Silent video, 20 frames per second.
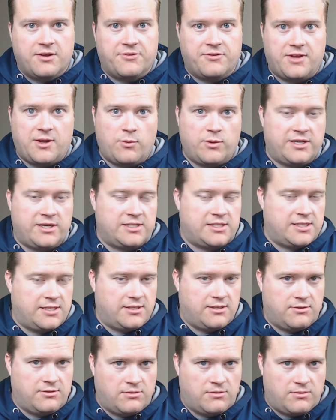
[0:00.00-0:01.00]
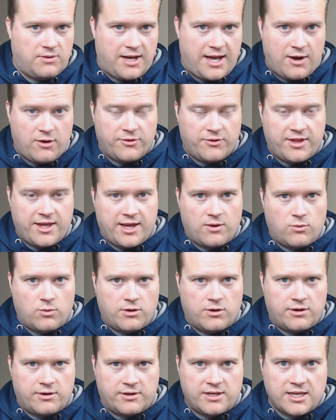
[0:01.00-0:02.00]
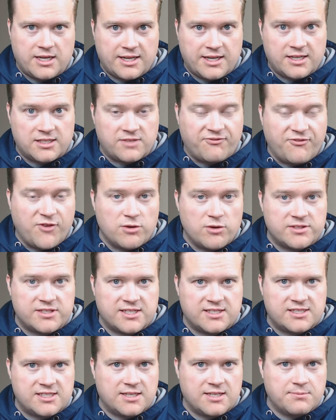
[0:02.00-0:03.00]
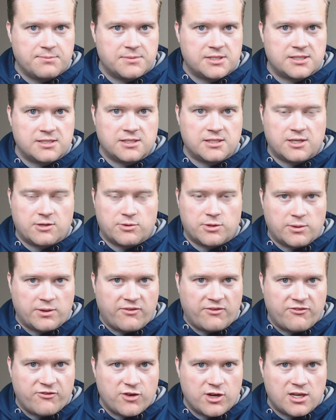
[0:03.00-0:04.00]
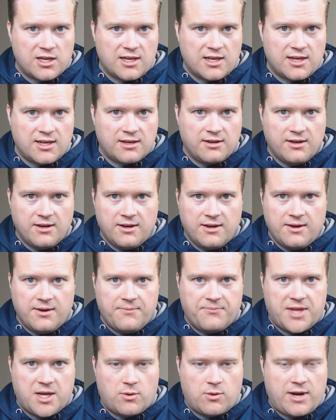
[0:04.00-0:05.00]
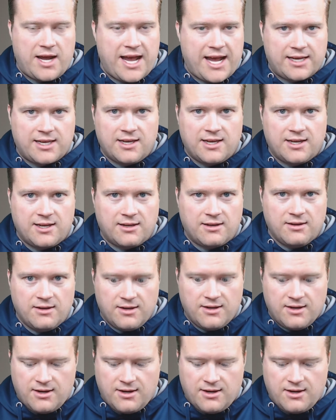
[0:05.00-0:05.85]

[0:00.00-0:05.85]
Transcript: They went into how they were getting into phone systems, they were doing phreaking, they were hacking,